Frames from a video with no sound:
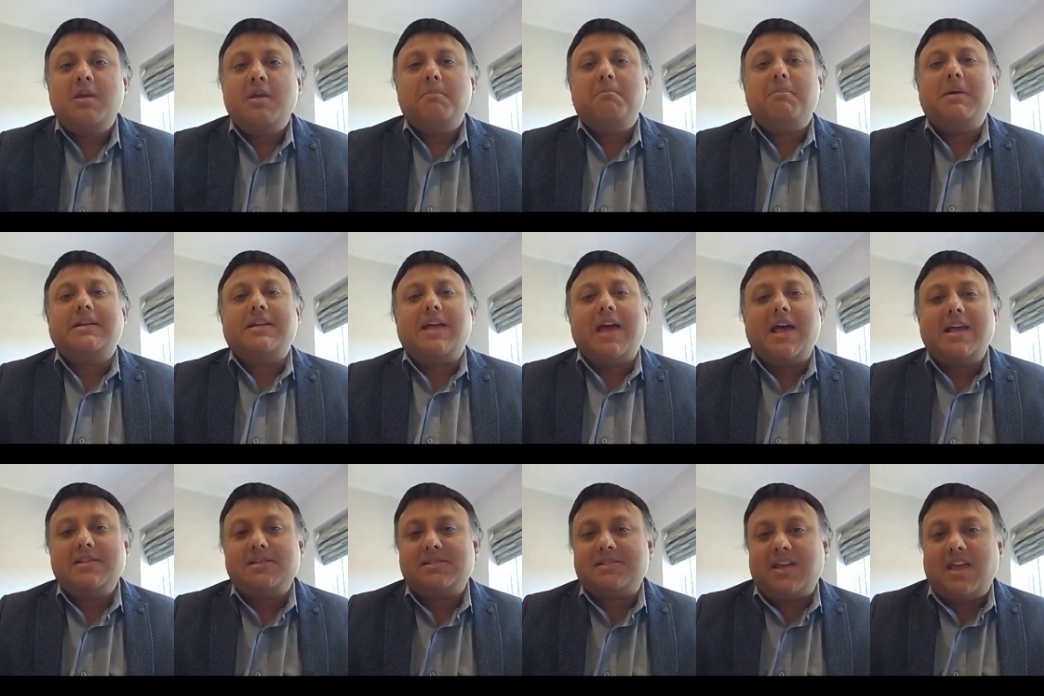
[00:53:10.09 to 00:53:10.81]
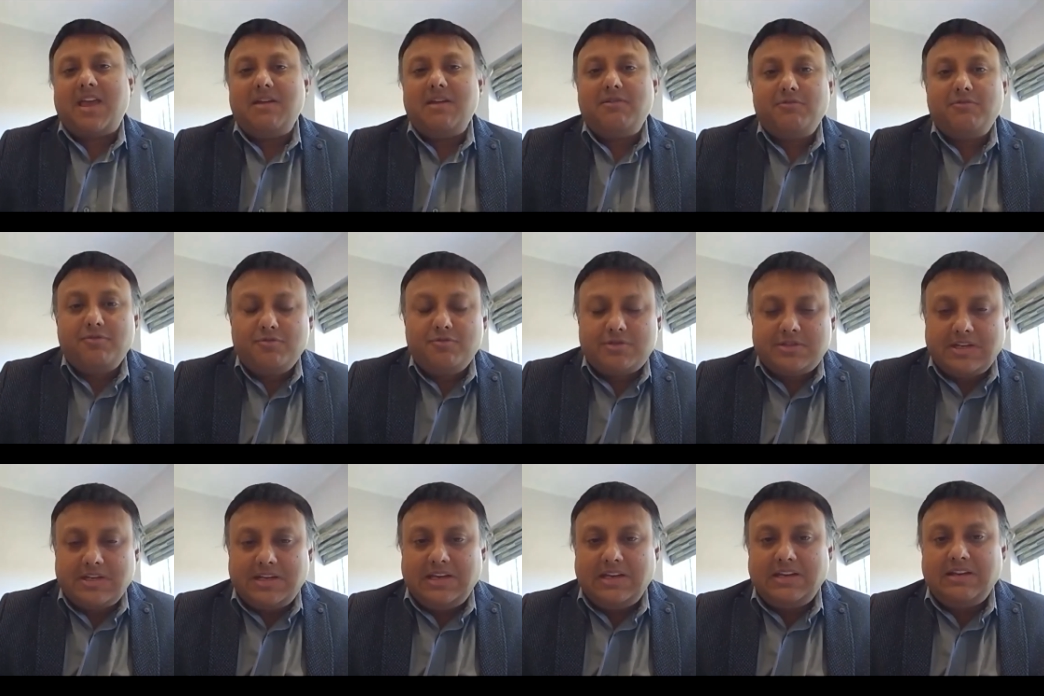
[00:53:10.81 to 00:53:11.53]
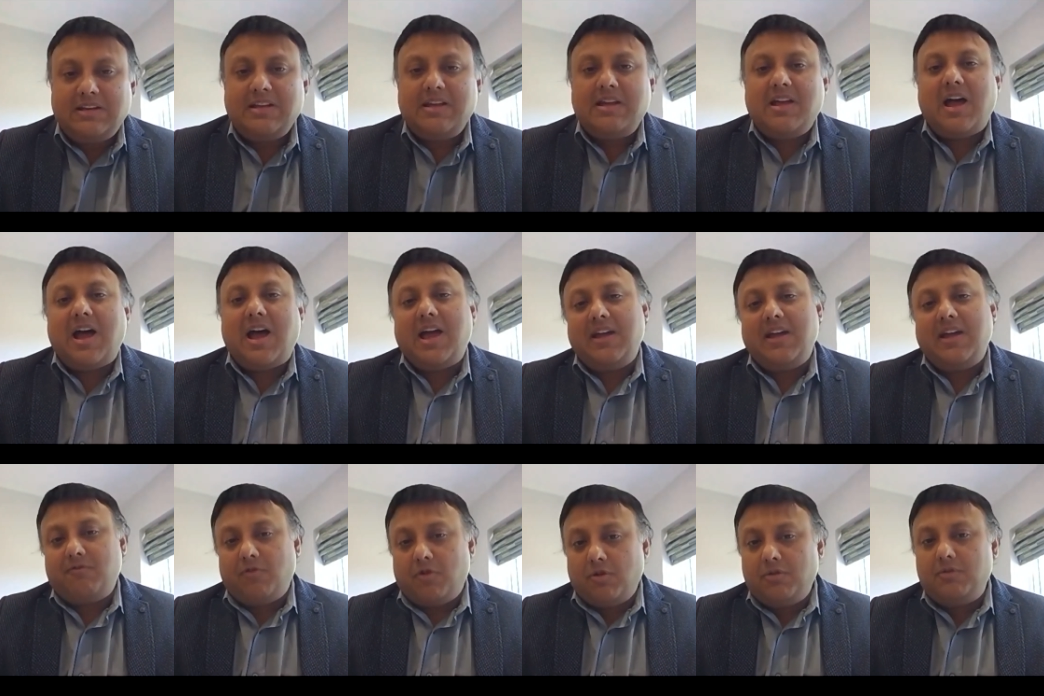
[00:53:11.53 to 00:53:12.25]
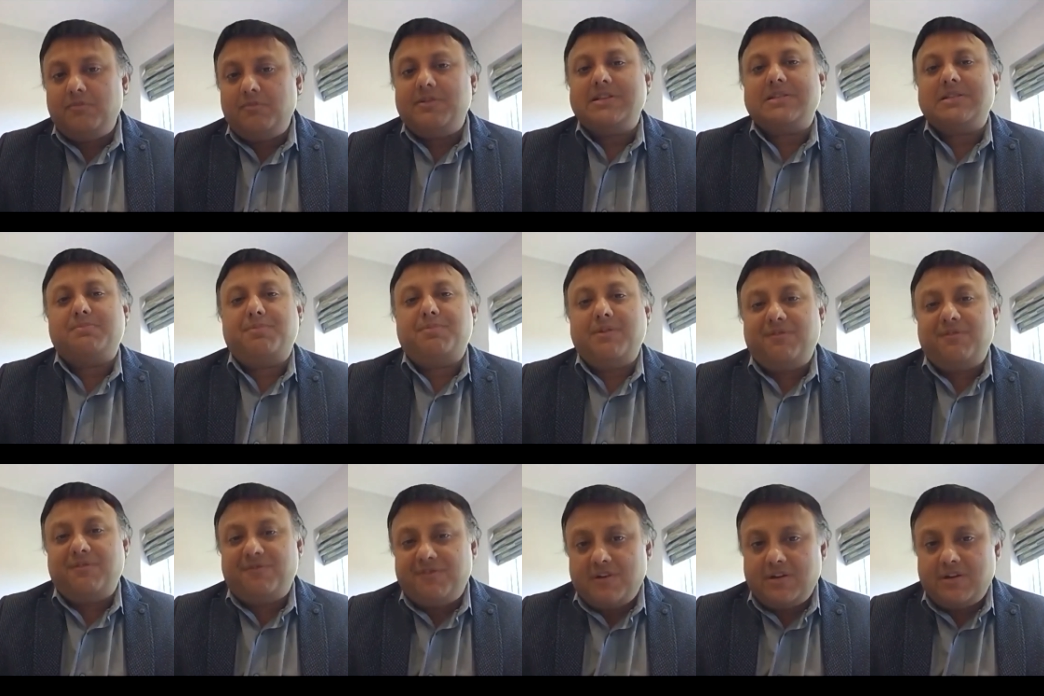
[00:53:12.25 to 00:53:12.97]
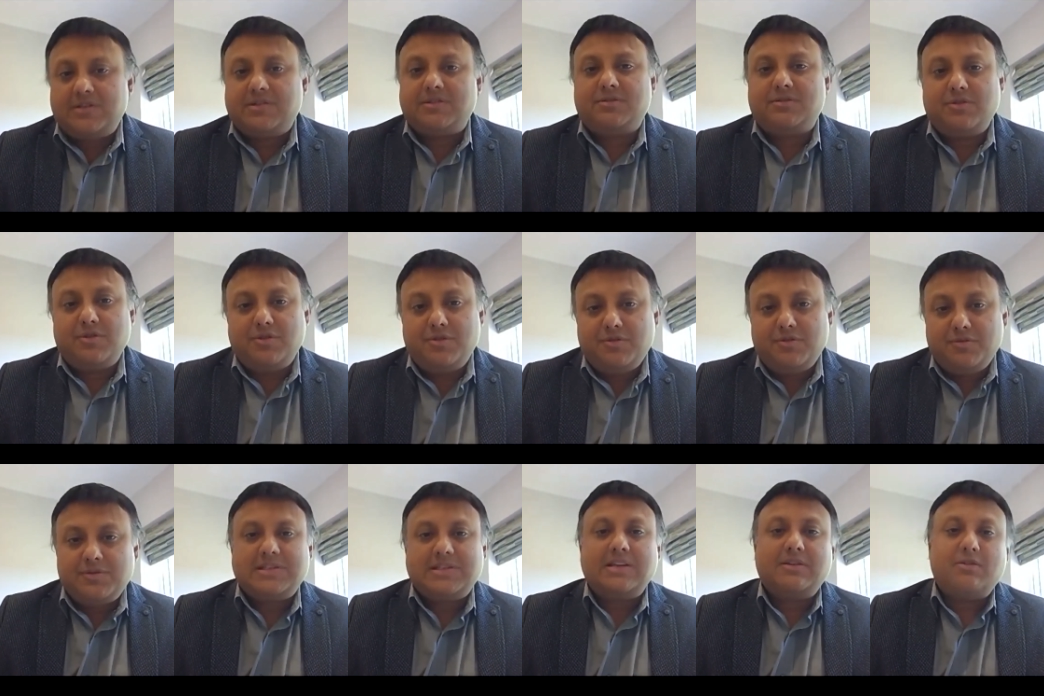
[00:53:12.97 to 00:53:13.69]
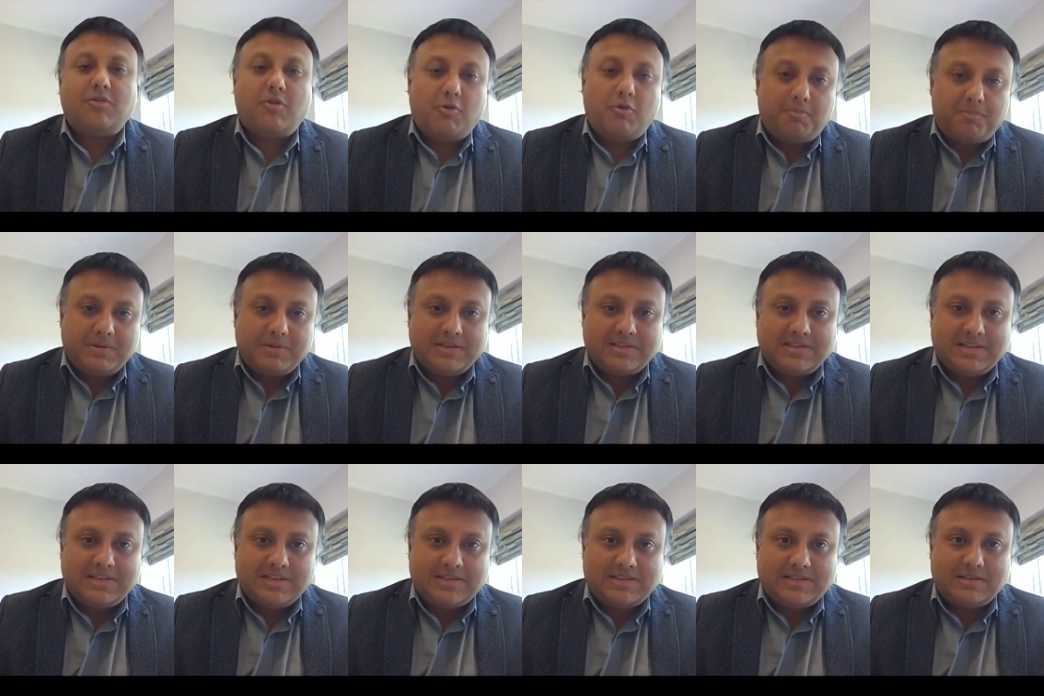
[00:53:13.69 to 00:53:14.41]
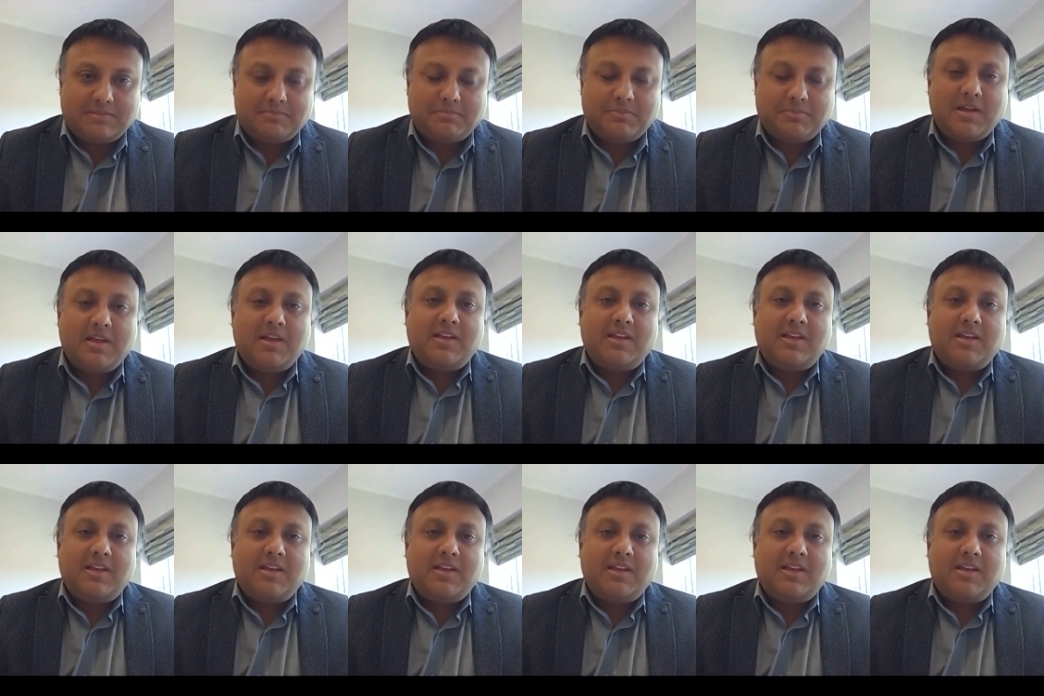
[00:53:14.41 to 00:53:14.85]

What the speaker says: But as a routine, I have always preferred to use an open system.